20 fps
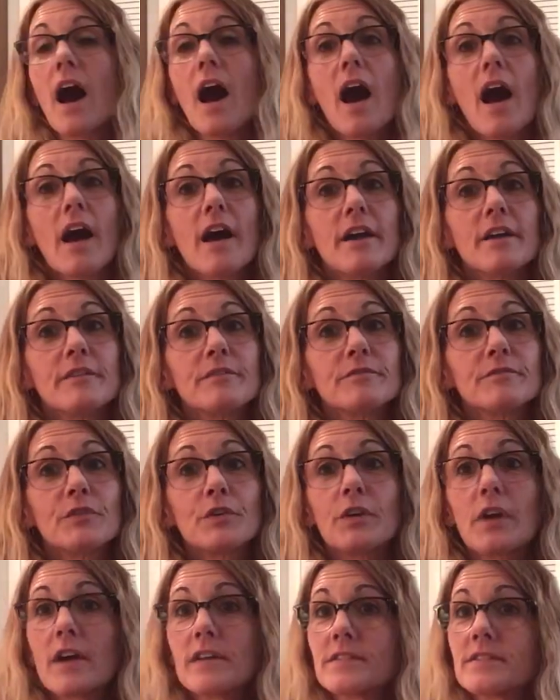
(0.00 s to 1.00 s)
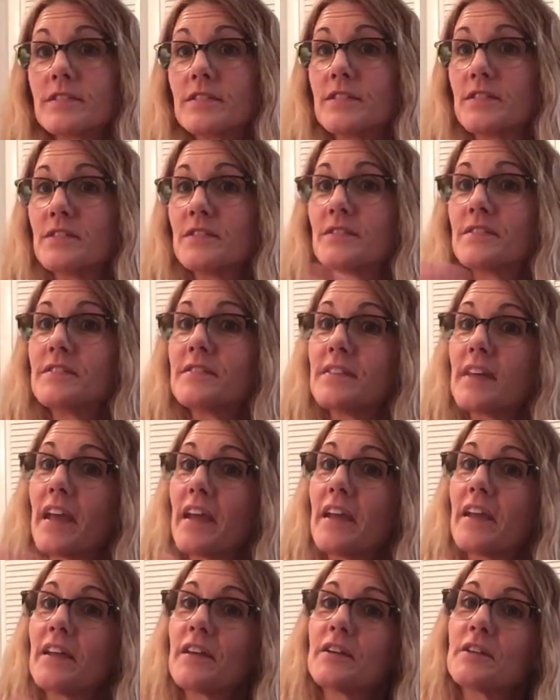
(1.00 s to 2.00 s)
Time for us to
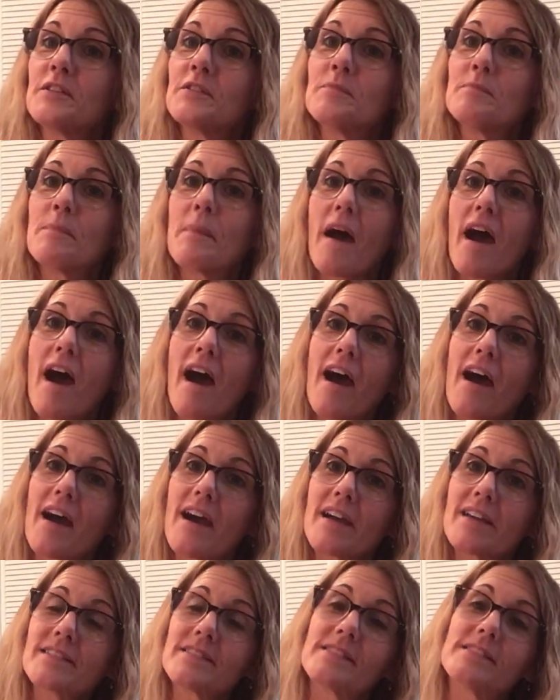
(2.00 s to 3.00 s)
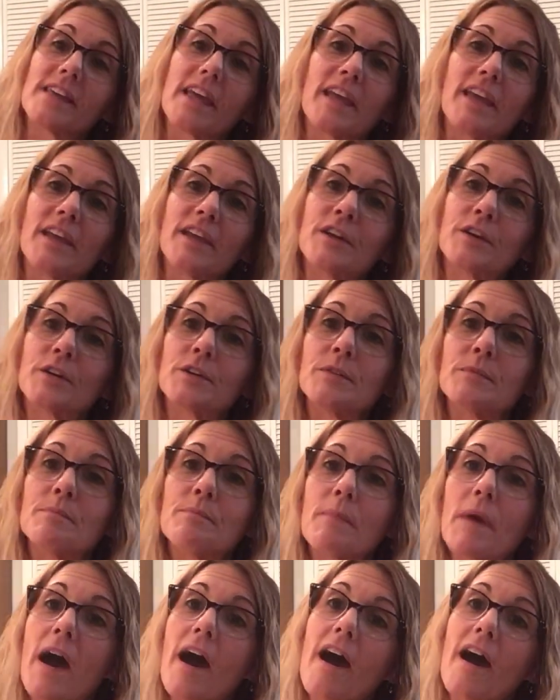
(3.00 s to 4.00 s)
say goodbye, say
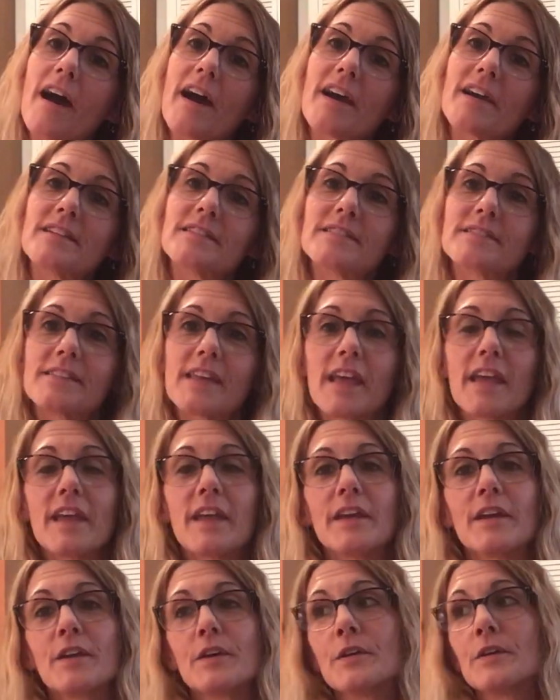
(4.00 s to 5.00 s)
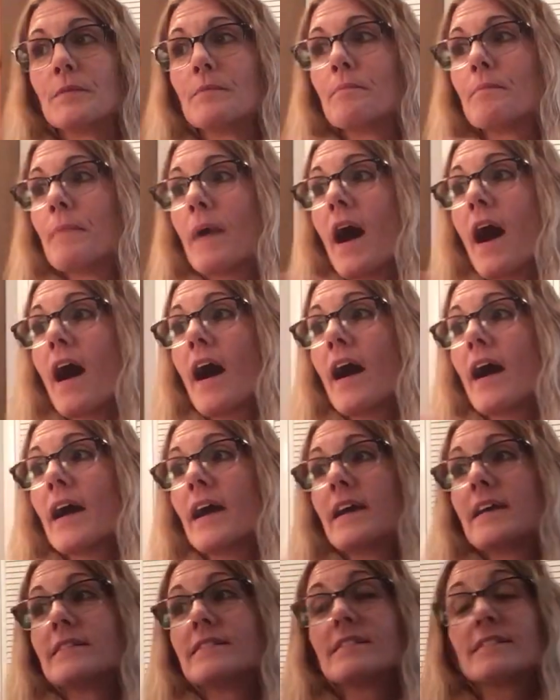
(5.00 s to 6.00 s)
goodbye, say
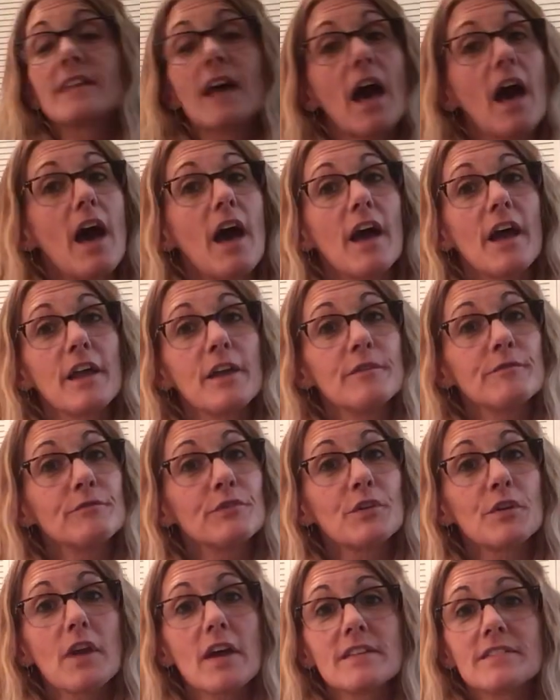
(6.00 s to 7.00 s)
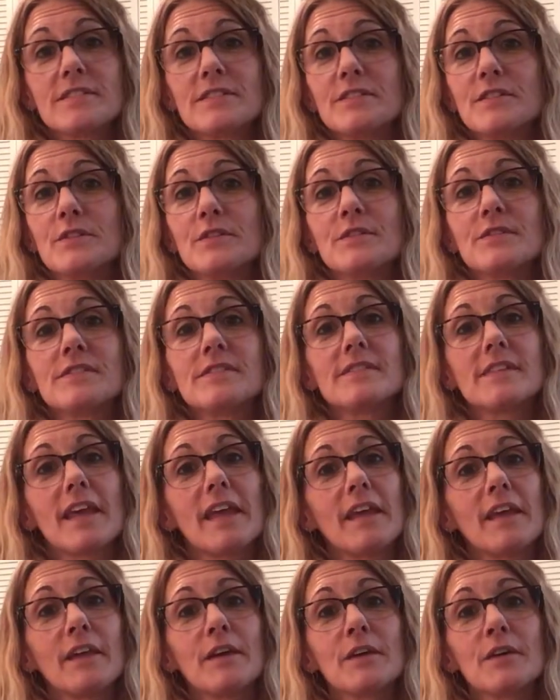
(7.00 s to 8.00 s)
goodbye. It's time for us to
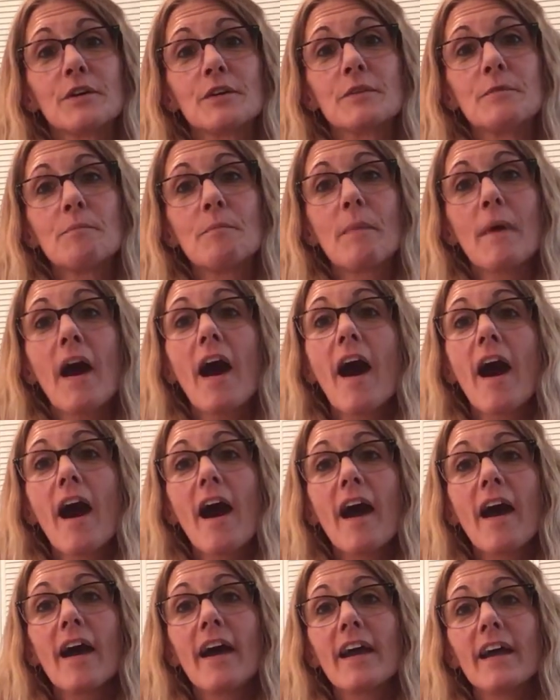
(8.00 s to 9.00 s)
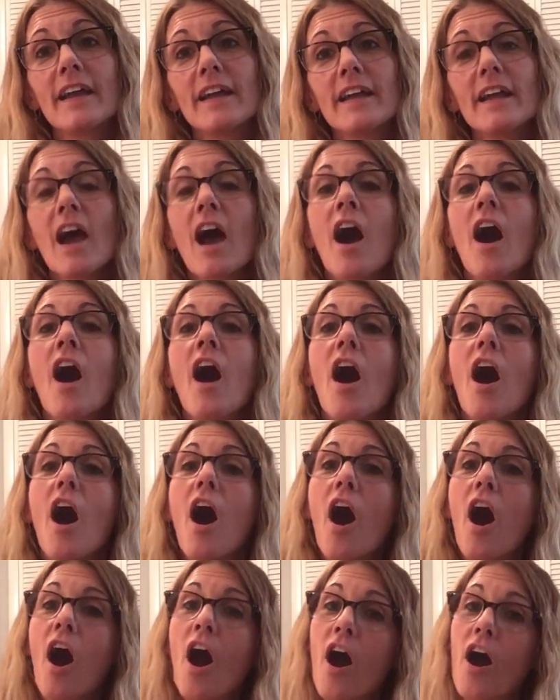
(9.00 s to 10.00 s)
say goodbye.
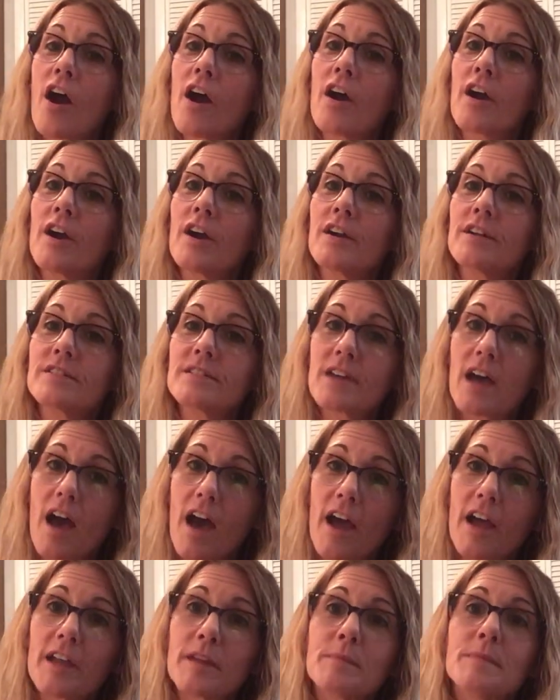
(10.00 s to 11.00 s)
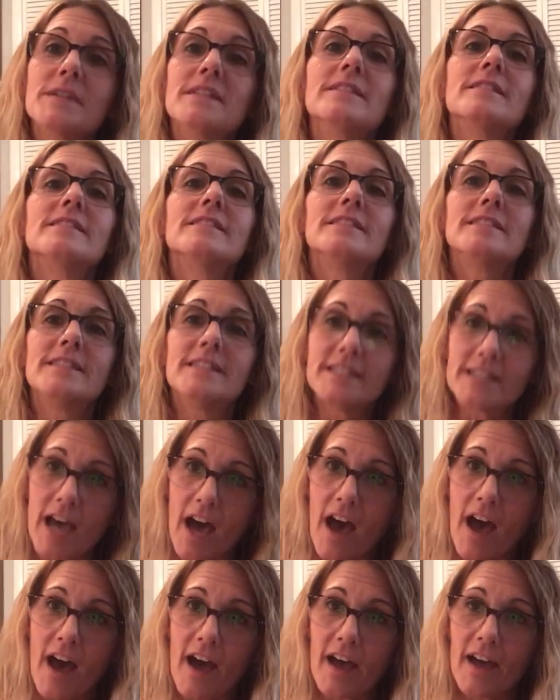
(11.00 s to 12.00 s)
Our time is
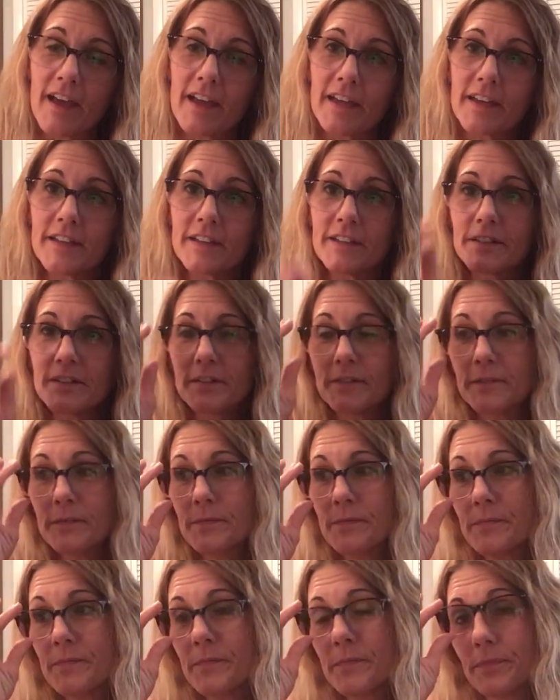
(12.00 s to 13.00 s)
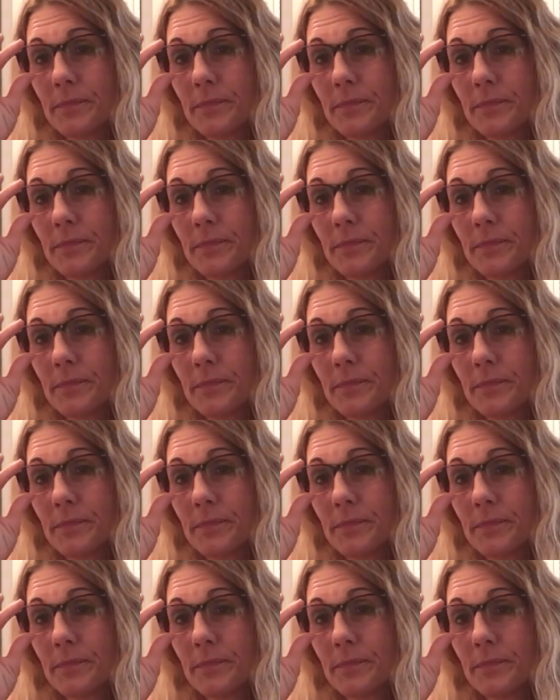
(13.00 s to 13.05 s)
done.